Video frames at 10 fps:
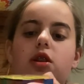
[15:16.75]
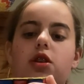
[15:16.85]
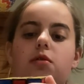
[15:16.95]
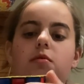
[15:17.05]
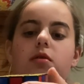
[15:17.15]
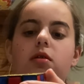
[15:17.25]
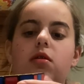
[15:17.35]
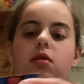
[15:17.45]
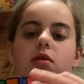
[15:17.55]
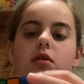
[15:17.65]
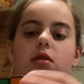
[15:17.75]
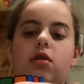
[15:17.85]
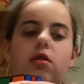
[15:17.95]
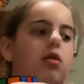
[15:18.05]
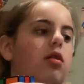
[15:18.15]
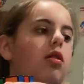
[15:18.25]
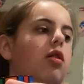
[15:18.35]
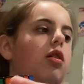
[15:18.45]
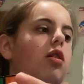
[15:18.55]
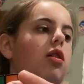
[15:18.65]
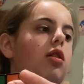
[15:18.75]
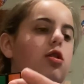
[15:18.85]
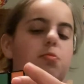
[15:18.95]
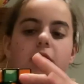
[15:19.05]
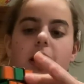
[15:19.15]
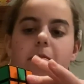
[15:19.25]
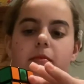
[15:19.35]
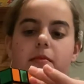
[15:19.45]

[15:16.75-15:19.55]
U, or U prime.